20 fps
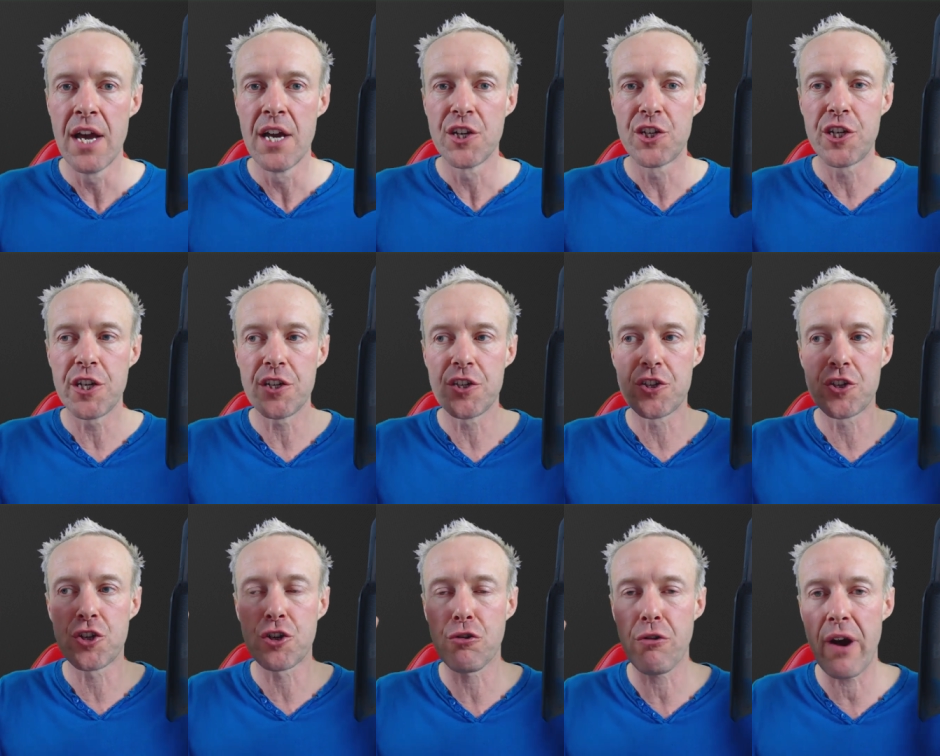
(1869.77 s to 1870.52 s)
She's
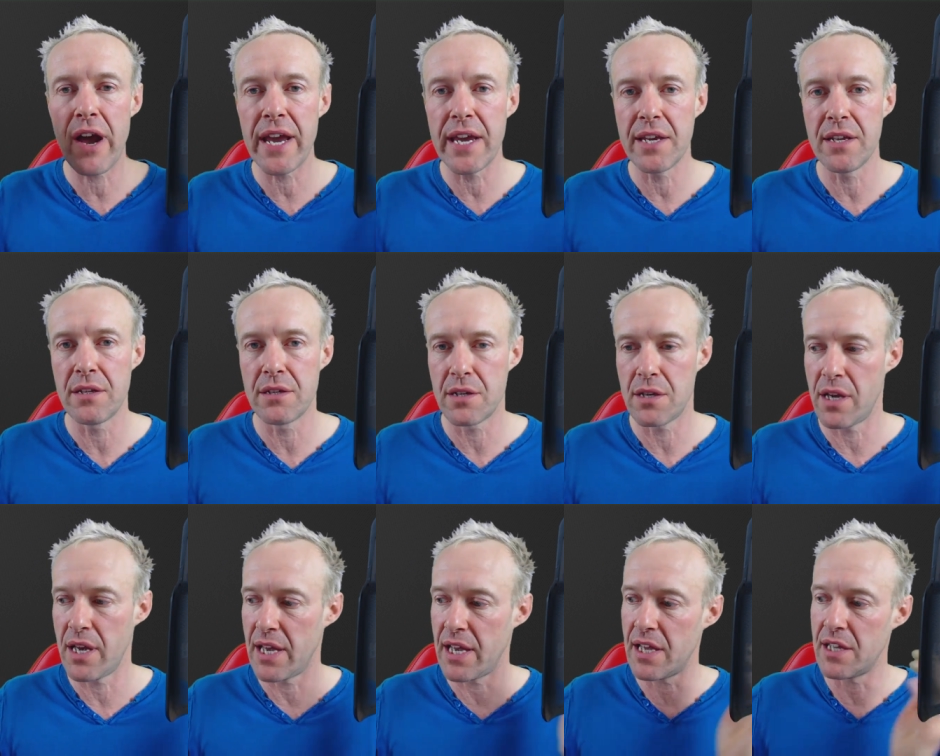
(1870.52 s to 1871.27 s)
trained
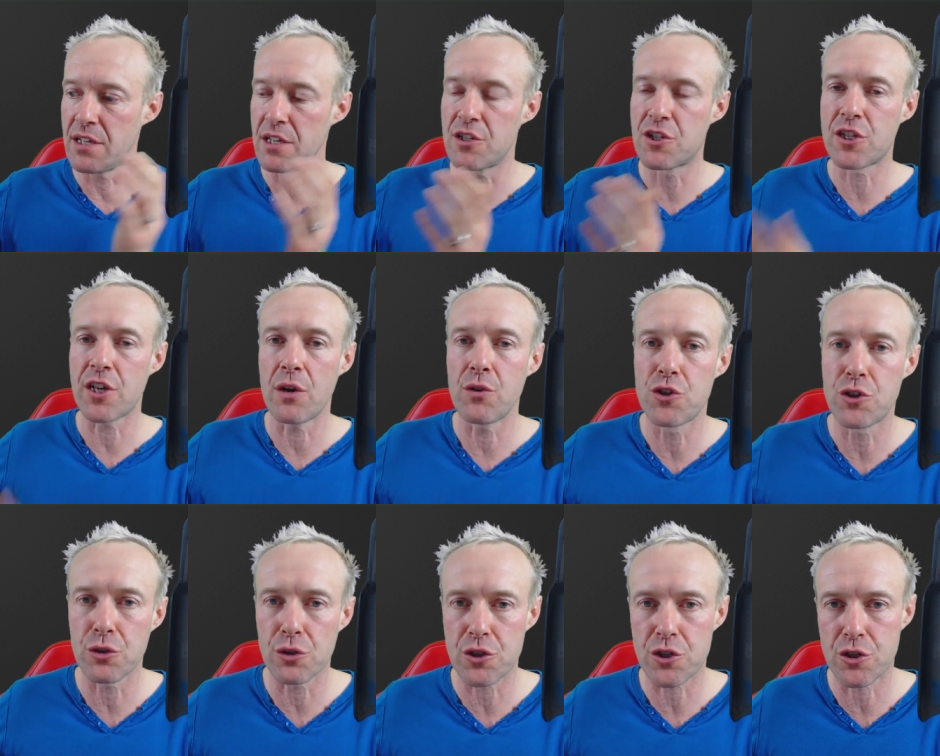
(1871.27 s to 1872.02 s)
in
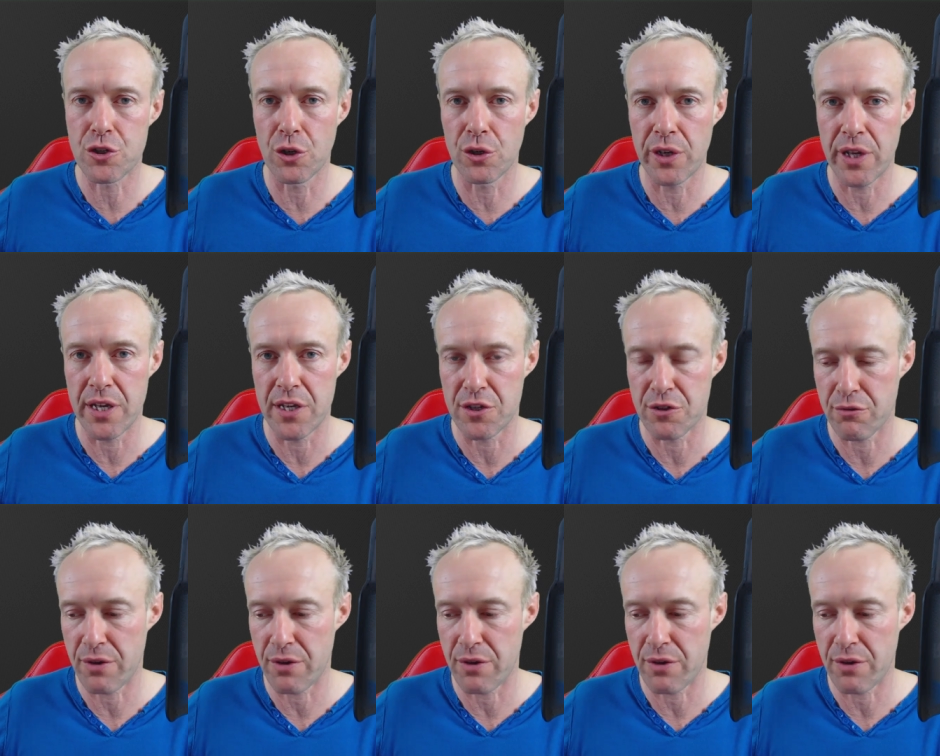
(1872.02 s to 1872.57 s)
social studies,